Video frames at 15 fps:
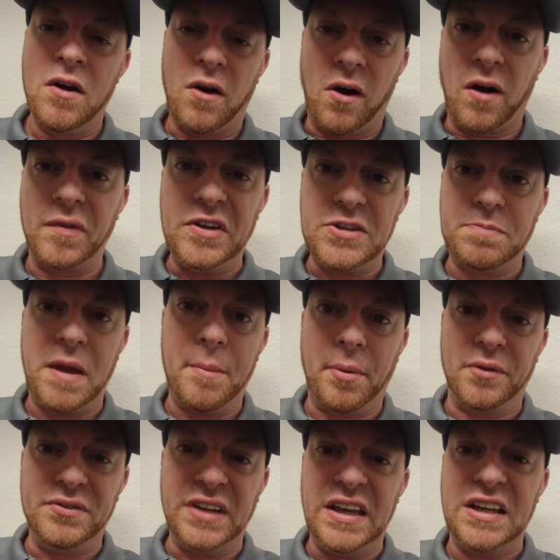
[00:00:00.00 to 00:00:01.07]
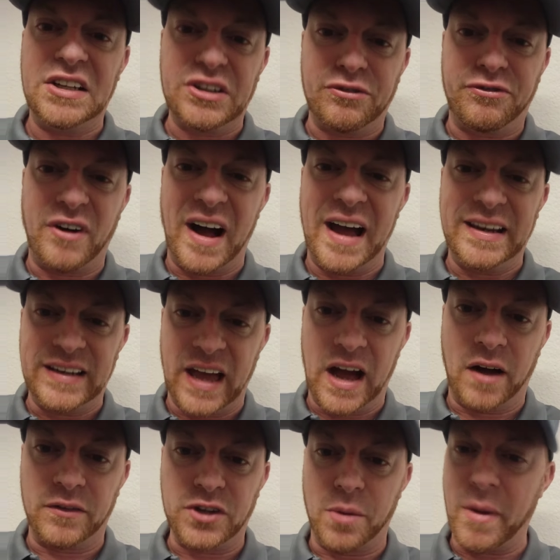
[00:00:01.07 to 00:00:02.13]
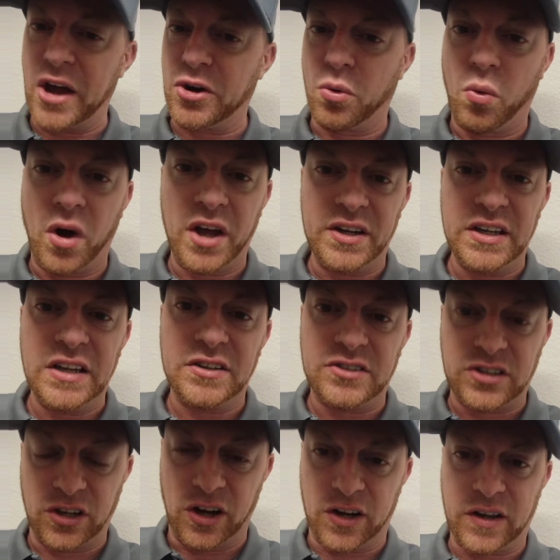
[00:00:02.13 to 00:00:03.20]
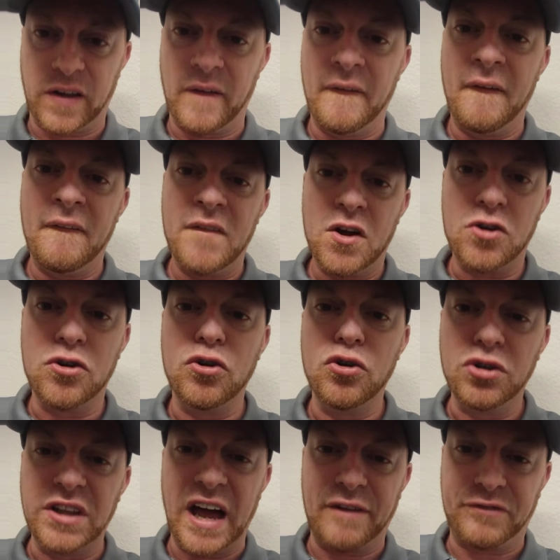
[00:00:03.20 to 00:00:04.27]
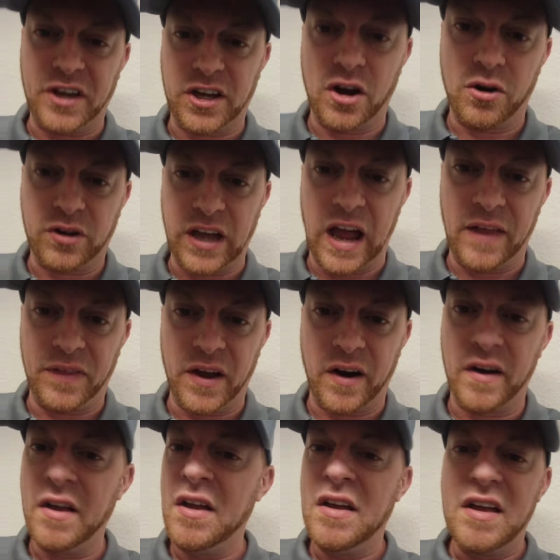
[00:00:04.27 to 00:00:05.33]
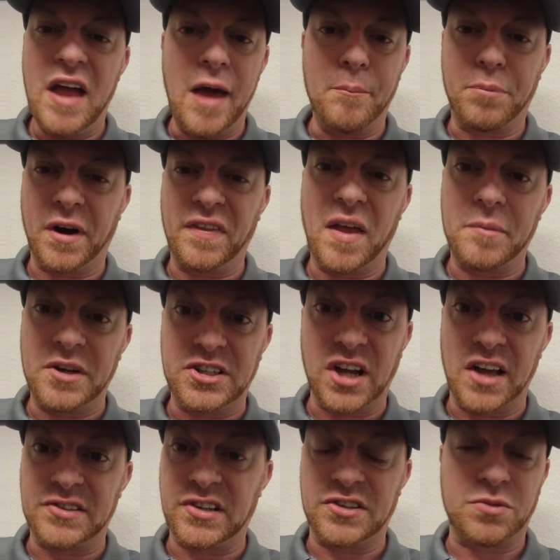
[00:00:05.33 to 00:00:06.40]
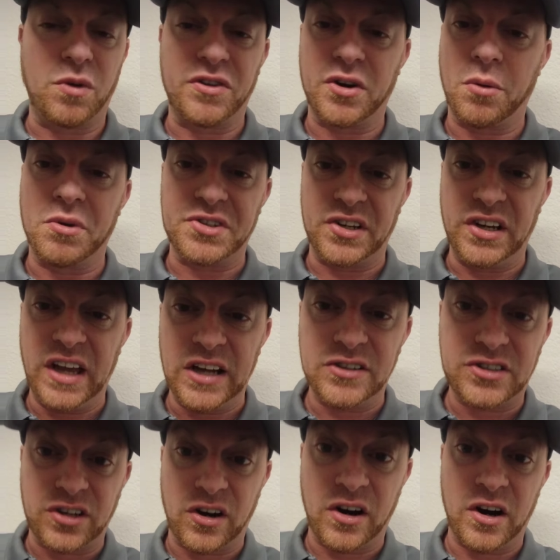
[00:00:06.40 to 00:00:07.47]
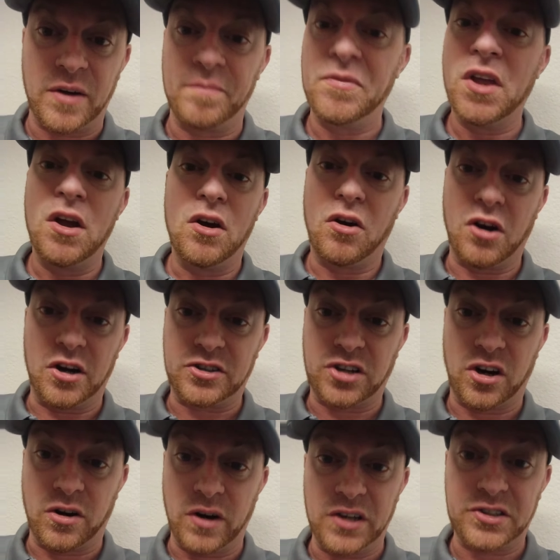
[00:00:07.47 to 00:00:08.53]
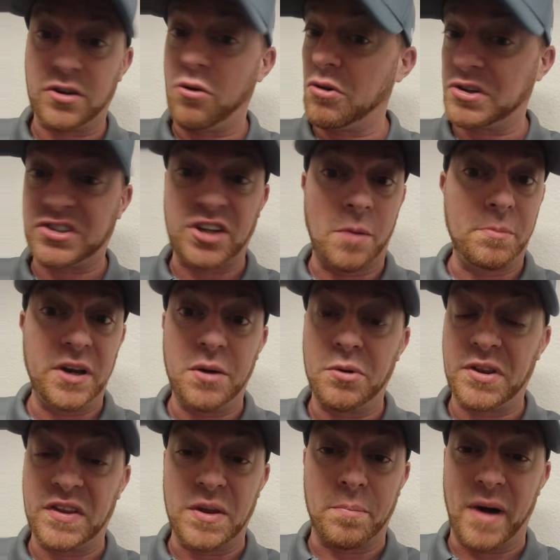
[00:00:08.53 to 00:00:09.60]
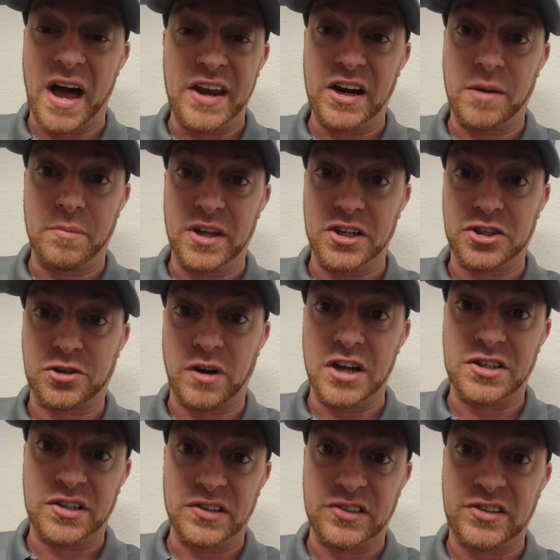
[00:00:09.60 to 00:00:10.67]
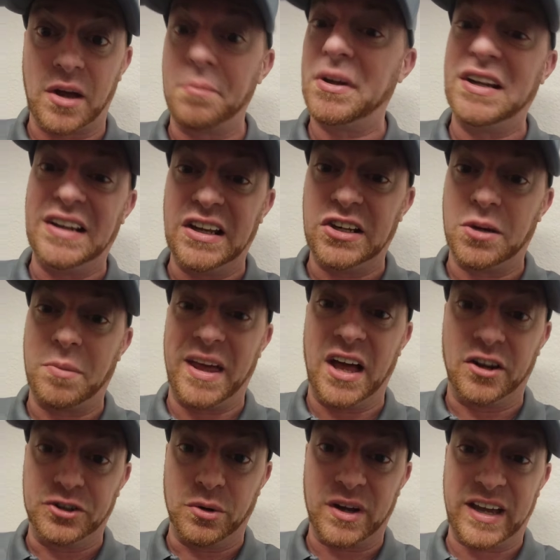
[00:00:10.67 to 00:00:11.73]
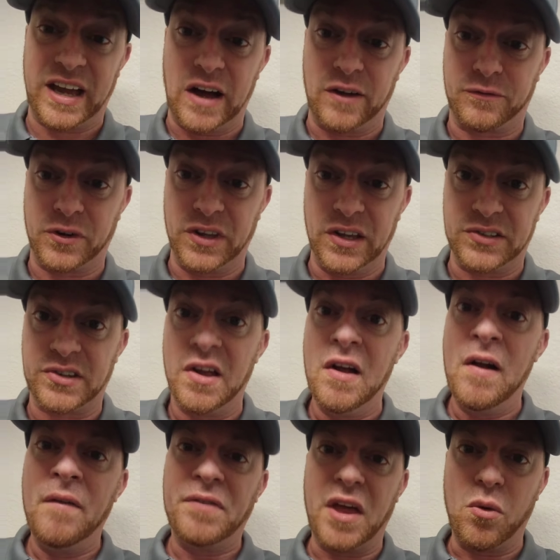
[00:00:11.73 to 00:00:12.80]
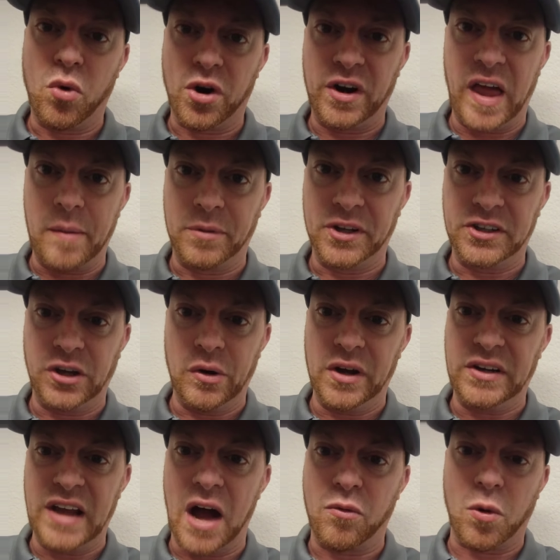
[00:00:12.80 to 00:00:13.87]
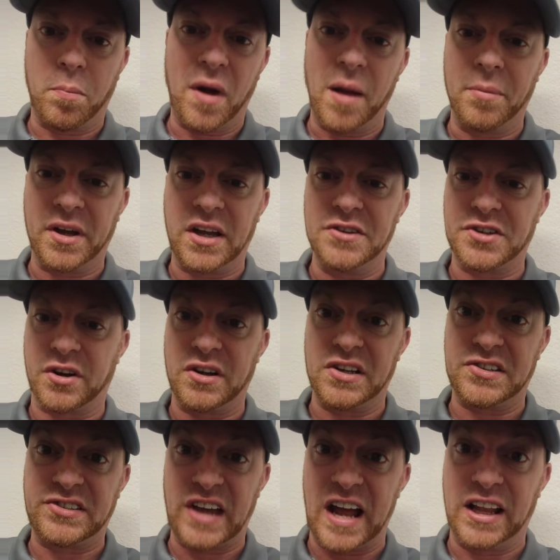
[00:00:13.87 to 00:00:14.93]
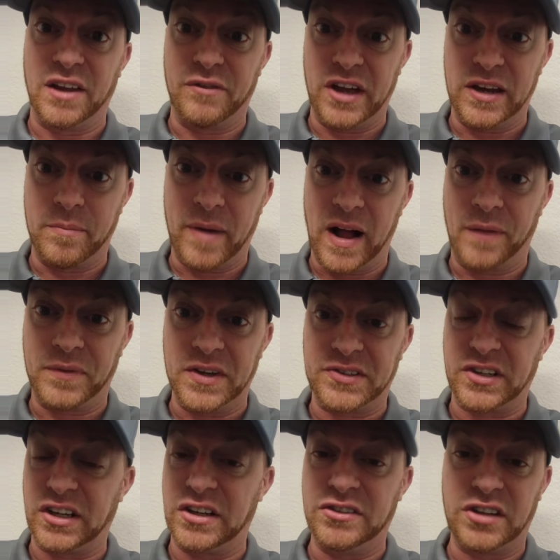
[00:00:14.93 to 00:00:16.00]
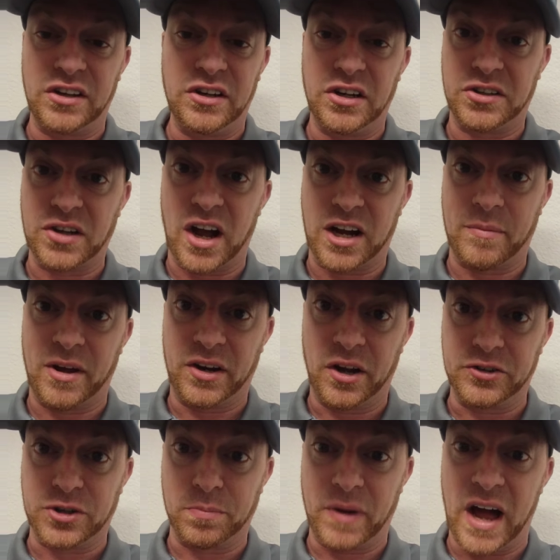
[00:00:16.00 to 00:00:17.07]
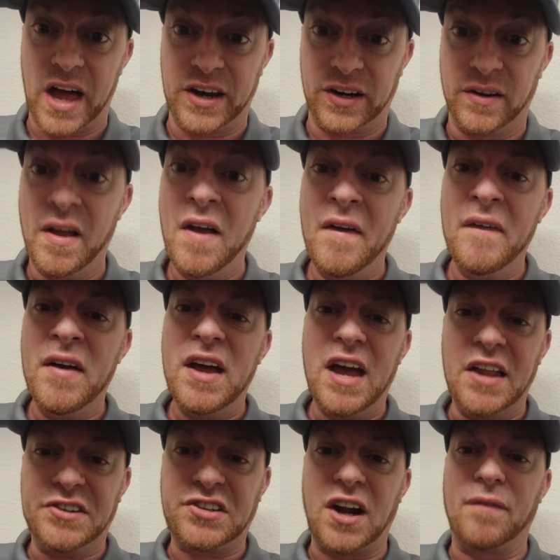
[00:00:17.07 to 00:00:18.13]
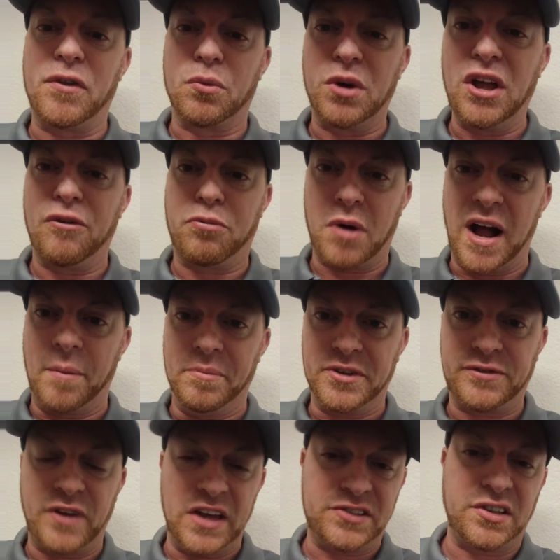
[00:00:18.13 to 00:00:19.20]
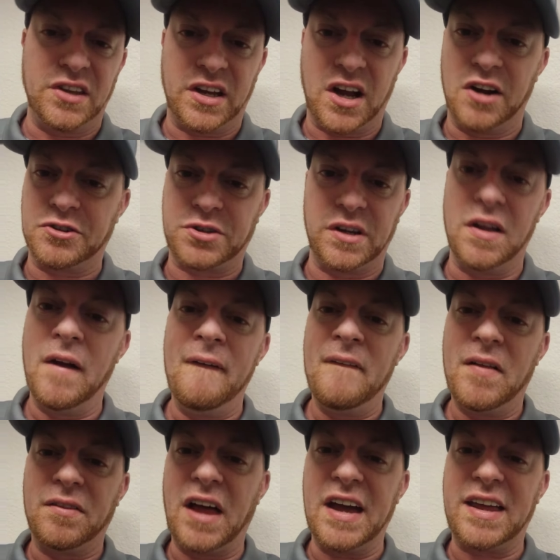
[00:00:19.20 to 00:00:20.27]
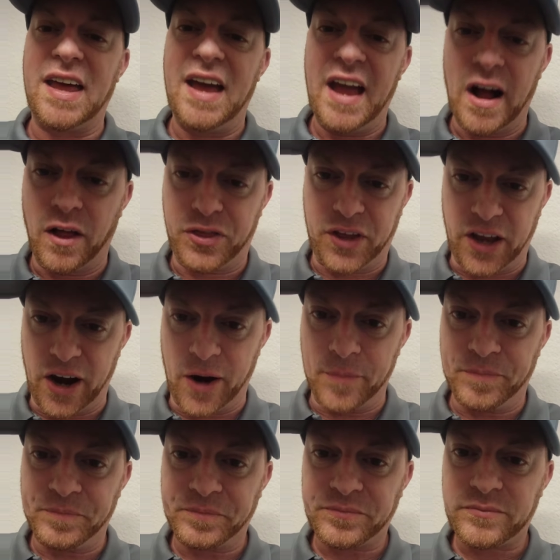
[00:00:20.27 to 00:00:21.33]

all these people needed to find out, no matter what it took, who left the cocaine there and bring them to justice. Whether it was an intern or a tourist or somebody within the Biden administration, somebody needed to be held to account for this. They weren't able to do it. And now Republicans are going to salivate about this and continue to talk about Hunter Biden instead of the real problems facing the country, like health care,